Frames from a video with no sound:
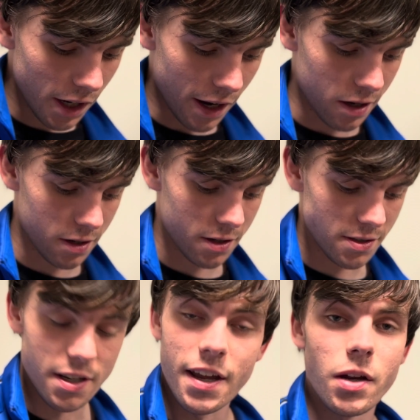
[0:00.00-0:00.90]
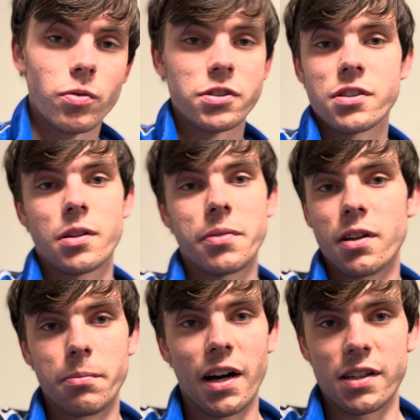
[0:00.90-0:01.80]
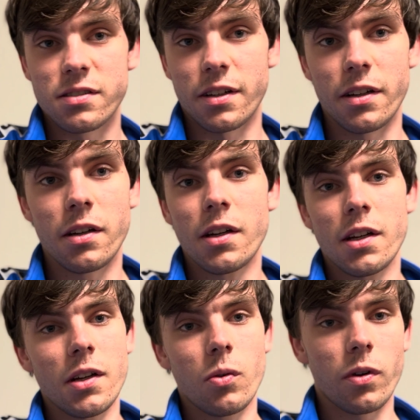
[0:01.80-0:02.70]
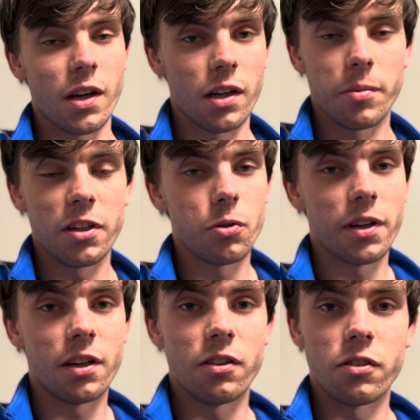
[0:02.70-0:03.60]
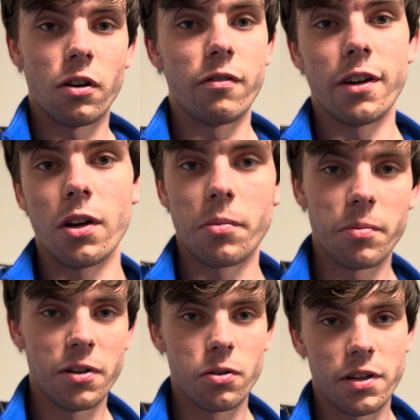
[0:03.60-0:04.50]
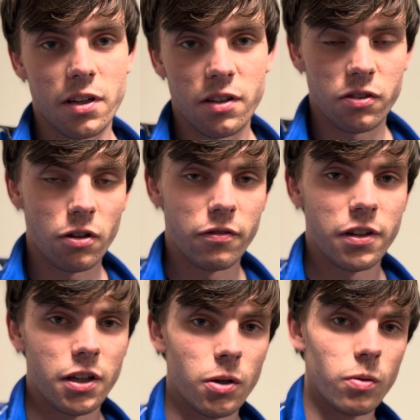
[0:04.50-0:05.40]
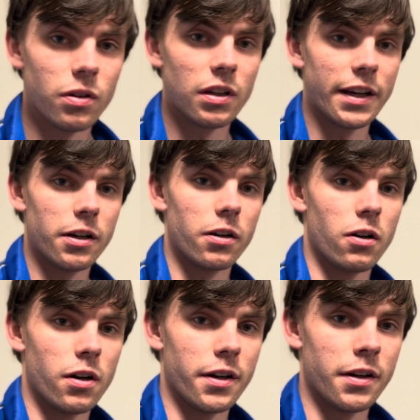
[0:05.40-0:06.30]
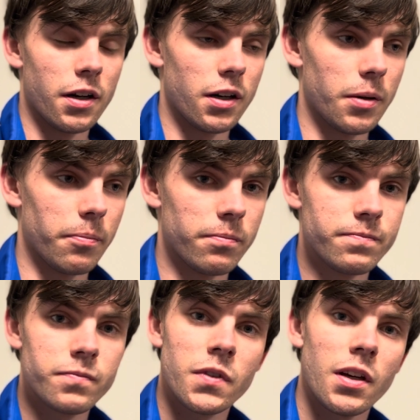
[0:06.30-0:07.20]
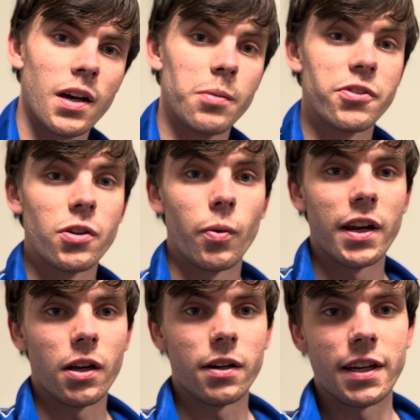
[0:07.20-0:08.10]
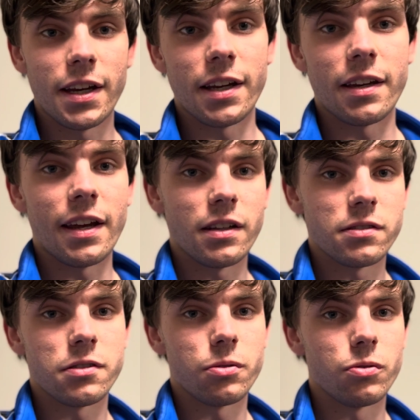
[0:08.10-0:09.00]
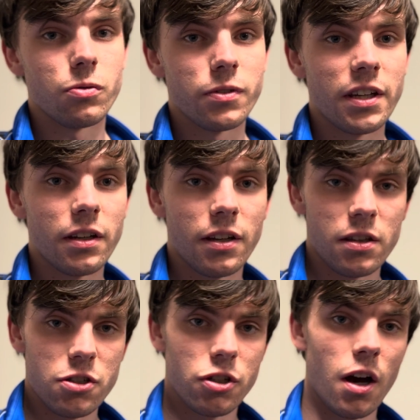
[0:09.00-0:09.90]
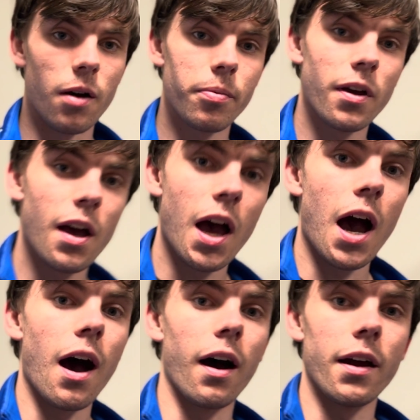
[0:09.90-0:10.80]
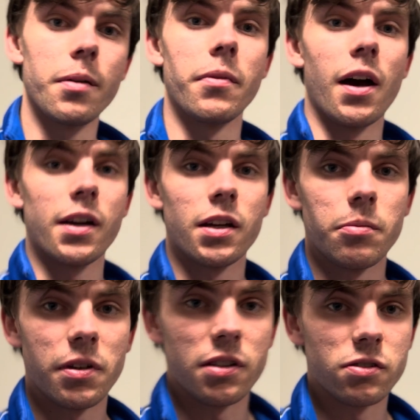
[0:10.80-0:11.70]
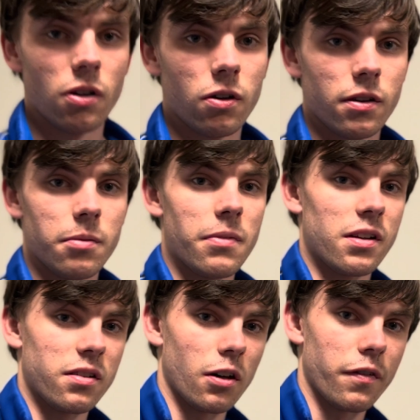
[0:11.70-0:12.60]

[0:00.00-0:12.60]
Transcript: And today we're just going to be unboxing it. We're not going to be doing an install video. I'm going to be doing an install video later on. I'm still waiting on getting a date to get it in the shop. I am not going to be installing them myself.